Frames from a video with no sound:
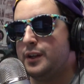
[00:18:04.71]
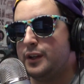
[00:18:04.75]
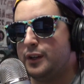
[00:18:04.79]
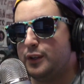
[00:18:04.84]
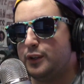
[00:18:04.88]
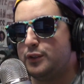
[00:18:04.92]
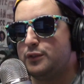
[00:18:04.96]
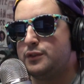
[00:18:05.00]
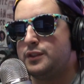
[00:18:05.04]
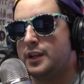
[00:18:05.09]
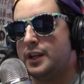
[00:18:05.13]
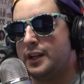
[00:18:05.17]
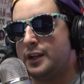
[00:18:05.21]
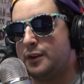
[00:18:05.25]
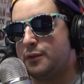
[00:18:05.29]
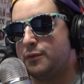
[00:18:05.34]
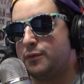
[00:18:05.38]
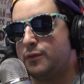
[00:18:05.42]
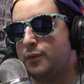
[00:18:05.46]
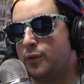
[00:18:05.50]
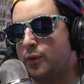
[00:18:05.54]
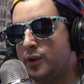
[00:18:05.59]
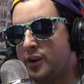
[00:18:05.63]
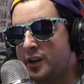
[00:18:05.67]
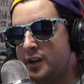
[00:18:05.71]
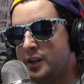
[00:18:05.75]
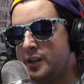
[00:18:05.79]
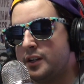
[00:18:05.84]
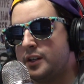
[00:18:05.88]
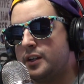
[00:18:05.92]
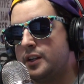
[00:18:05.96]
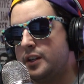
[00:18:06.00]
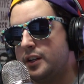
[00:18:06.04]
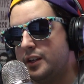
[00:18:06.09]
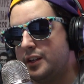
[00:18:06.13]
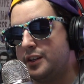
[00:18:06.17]
You take a fork
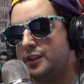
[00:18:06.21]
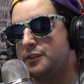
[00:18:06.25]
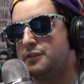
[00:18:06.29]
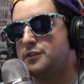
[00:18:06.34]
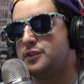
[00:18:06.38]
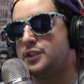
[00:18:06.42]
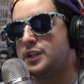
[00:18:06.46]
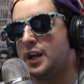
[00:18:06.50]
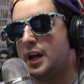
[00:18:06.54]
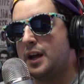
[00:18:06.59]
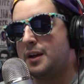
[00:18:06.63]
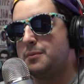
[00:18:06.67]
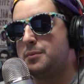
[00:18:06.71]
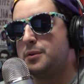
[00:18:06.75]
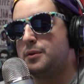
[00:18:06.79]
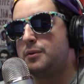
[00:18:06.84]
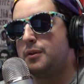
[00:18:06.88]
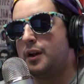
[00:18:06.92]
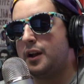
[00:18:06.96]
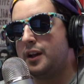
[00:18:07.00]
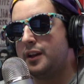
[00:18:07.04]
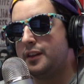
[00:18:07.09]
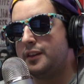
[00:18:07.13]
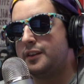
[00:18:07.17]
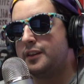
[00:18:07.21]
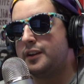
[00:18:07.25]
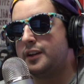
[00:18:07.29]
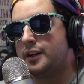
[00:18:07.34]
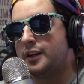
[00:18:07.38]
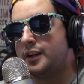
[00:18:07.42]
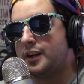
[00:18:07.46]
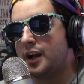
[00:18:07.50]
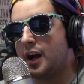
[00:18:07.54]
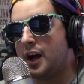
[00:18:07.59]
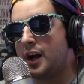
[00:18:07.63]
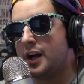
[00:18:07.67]
and you jab it right in their
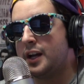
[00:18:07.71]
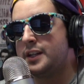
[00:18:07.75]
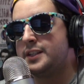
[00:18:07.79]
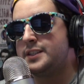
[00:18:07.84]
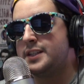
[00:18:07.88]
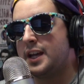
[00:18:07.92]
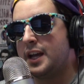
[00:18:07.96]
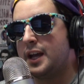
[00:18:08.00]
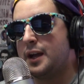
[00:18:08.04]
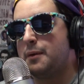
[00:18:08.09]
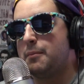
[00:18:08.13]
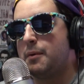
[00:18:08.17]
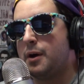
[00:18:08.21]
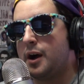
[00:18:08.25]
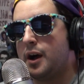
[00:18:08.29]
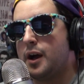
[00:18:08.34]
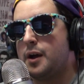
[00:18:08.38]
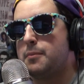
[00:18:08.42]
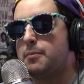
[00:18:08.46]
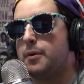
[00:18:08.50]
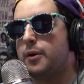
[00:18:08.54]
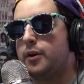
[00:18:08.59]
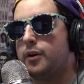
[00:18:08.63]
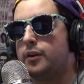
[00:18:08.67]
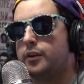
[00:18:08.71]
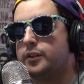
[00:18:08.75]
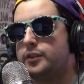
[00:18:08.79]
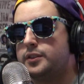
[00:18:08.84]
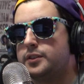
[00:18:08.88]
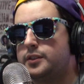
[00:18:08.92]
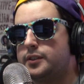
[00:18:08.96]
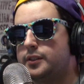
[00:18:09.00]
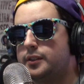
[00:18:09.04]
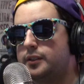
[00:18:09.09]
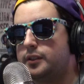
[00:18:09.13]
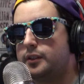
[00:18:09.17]
goddamn
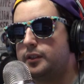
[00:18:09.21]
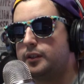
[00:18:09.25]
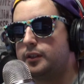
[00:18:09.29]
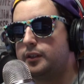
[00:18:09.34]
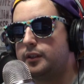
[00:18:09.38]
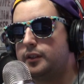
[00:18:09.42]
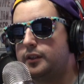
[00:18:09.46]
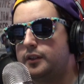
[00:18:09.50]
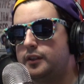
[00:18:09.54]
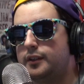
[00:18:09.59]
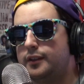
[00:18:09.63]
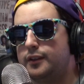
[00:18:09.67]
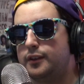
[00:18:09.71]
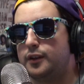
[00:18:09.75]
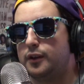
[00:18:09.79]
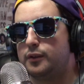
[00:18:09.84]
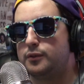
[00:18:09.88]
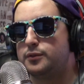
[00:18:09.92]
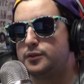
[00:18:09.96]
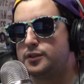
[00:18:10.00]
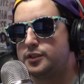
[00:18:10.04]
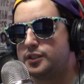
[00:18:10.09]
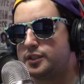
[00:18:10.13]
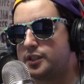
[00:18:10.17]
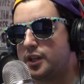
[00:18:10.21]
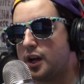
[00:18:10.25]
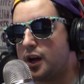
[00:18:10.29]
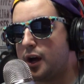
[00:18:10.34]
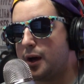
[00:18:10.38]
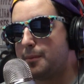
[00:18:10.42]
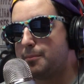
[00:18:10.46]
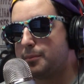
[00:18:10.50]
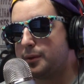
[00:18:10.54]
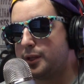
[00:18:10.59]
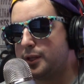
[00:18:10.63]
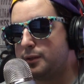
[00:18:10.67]
eyeballs. And don't
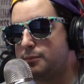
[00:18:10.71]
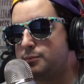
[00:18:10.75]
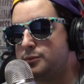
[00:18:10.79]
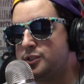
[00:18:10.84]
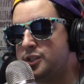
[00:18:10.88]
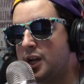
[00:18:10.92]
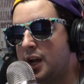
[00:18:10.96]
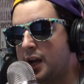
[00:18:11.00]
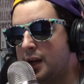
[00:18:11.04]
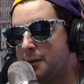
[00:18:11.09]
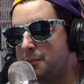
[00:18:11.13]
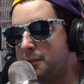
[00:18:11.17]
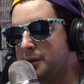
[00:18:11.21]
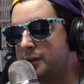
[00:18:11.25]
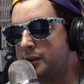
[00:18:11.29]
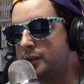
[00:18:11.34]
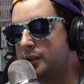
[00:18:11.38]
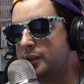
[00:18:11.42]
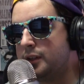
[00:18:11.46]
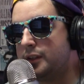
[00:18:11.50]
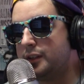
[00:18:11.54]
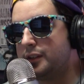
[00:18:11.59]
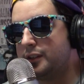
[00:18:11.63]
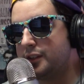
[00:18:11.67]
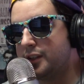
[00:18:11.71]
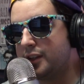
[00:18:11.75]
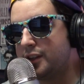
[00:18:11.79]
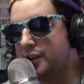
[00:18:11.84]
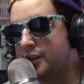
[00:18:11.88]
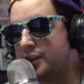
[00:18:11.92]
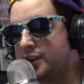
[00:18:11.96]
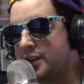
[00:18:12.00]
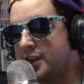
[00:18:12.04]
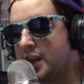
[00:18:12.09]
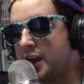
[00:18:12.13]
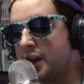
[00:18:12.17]
stop. Keep jabbing till they're
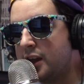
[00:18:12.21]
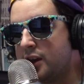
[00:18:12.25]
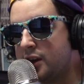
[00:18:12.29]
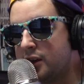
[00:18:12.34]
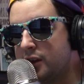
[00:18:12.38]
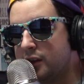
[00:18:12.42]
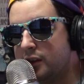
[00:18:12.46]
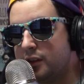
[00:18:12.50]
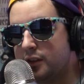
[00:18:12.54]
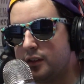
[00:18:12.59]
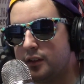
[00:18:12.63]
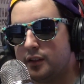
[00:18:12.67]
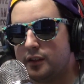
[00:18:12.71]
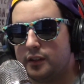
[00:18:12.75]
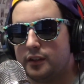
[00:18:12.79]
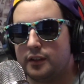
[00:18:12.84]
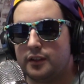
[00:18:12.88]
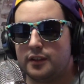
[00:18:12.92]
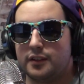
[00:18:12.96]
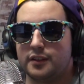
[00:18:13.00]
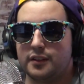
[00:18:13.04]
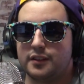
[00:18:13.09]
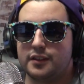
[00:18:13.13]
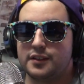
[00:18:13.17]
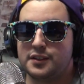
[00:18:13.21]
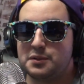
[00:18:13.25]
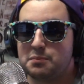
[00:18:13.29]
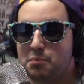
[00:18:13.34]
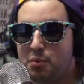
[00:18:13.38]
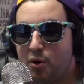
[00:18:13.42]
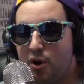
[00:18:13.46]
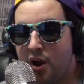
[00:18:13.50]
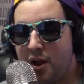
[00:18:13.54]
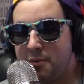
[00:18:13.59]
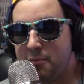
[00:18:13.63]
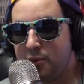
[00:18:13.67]
dead. It's a
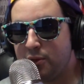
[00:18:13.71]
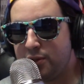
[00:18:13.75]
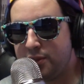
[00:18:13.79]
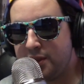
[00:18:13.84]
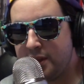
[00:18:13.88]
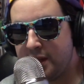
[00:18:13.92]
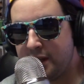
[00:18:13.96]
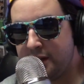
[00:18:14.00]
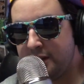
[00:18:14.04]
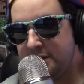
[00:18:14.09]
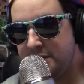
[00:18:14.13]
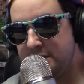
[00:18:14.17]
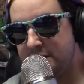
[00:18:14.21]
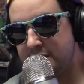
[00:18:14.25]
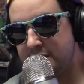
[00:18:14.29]
primal thing.